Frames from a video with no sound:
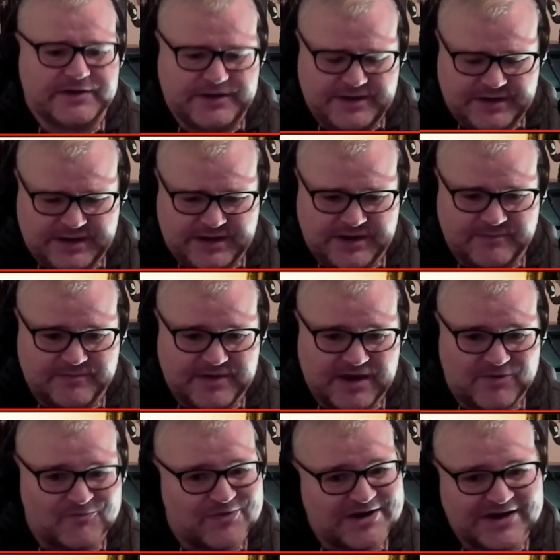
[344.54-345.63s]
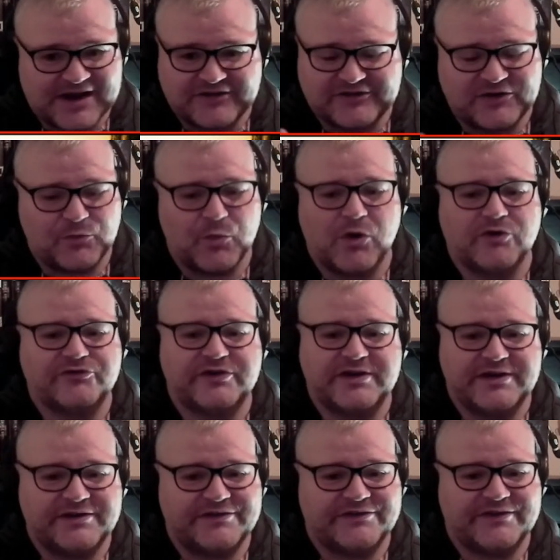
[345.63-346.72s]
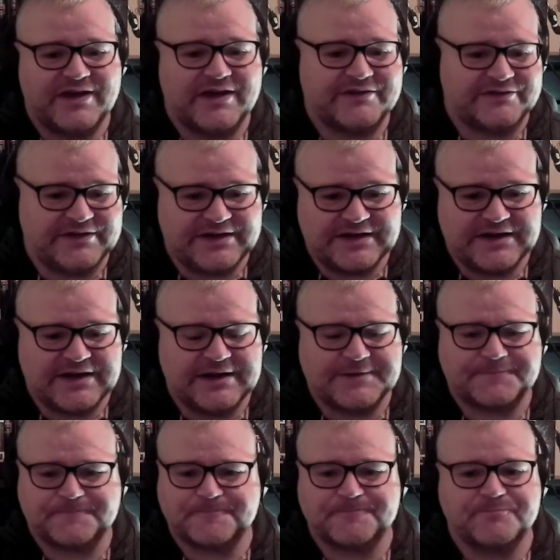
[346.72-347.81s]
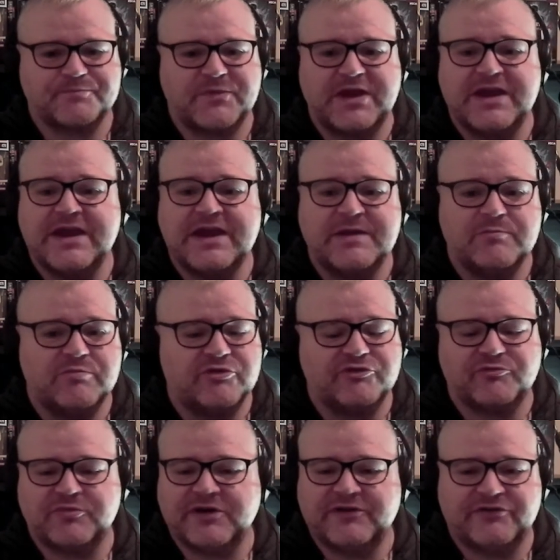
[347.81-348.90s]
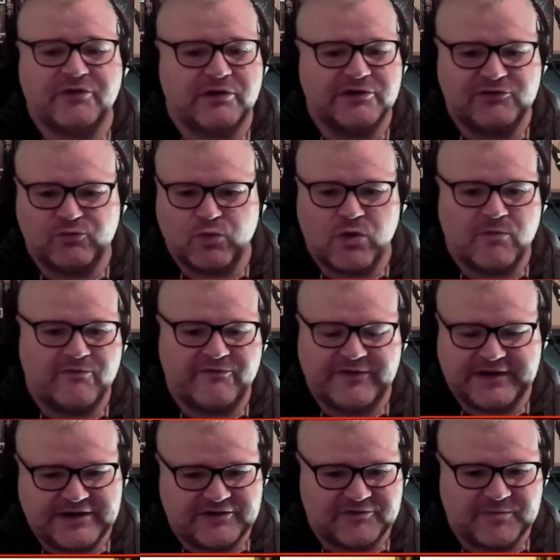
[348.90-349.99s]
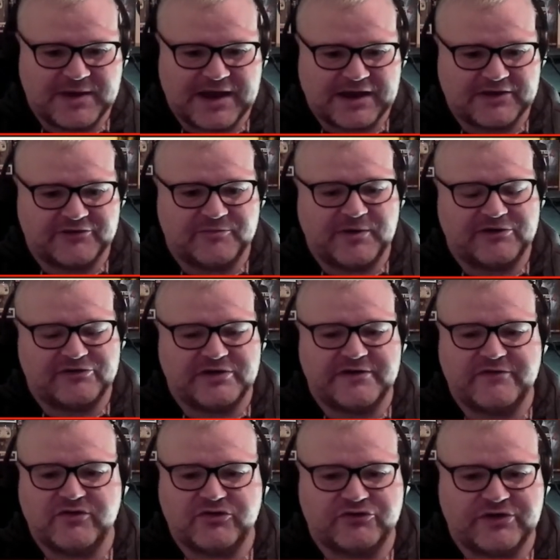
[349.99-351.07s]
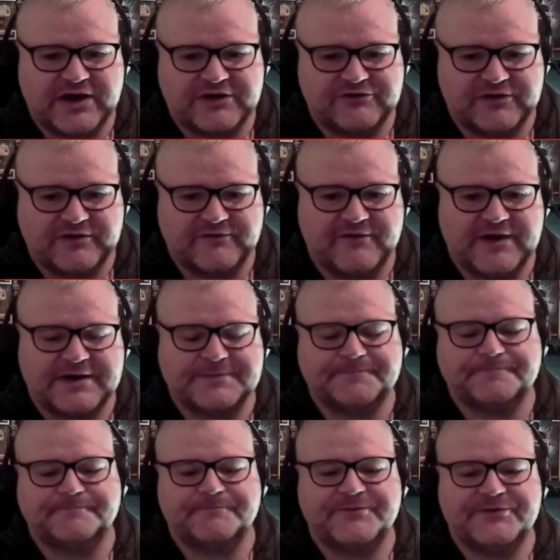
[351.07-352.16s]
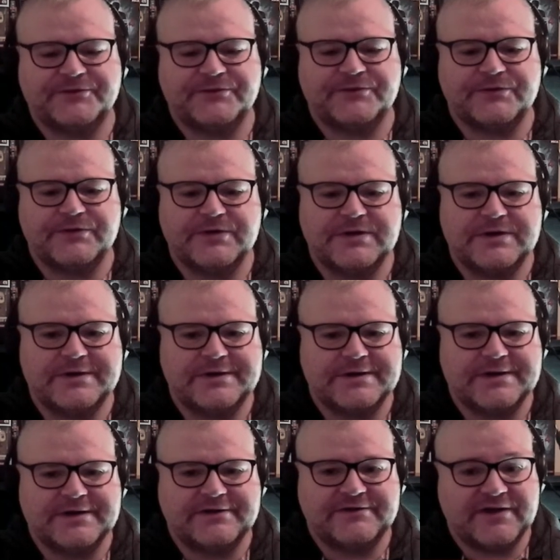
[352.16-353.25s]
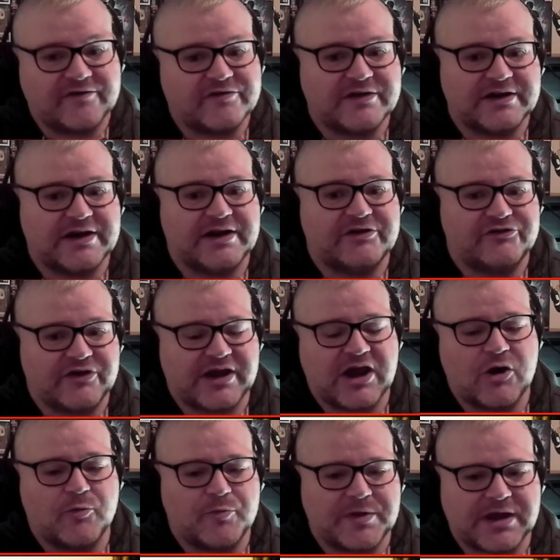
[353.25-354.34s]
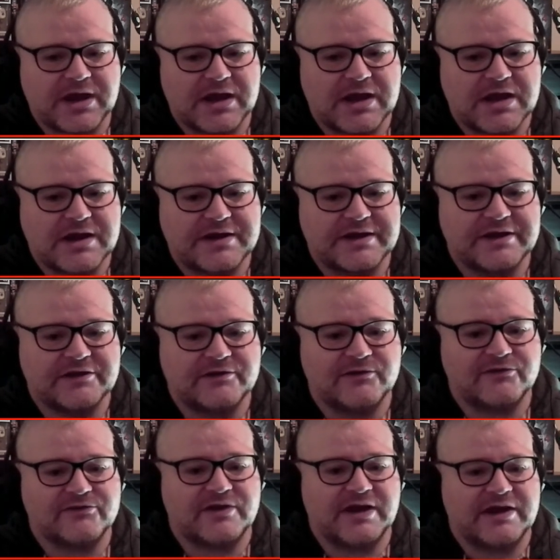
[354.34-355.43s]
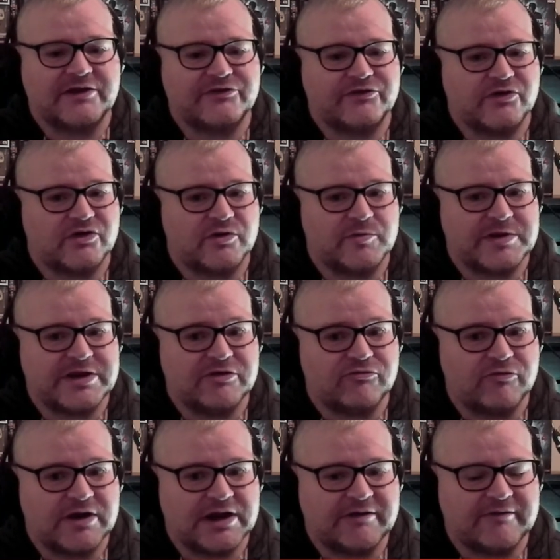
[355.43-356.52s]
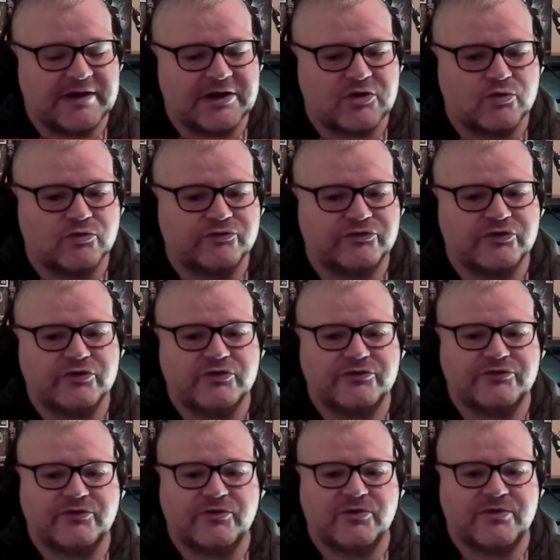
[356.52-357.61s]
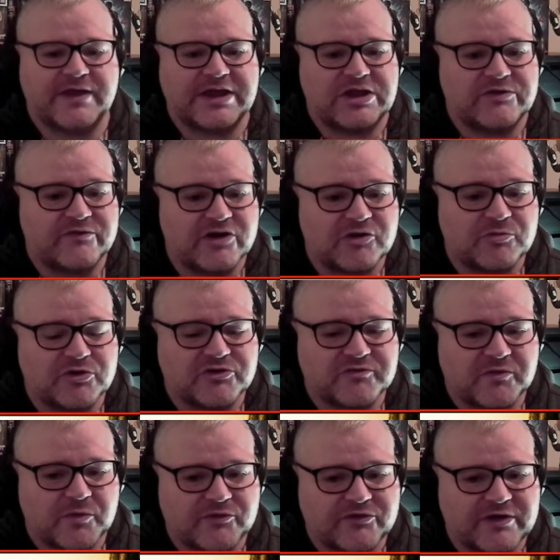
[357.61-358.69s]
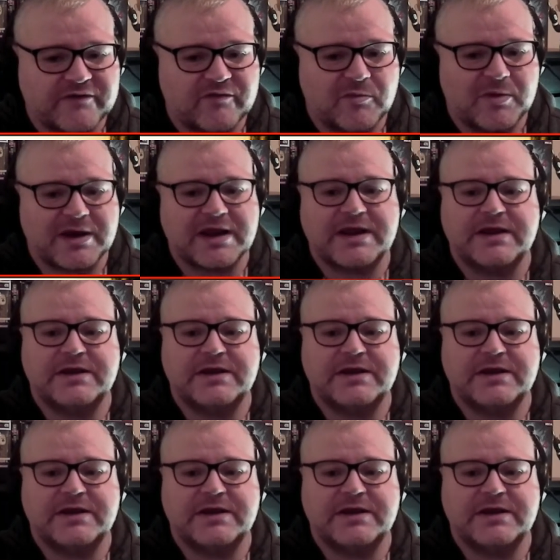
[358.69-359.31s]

And when you actually watch it and start seeing it, it just brings all these warm feelings back, especially if you're a Star Trek fan. So definitely check out Picard. It looks like it's going to be a really, really cool show. So thank you very much for watching, everybody.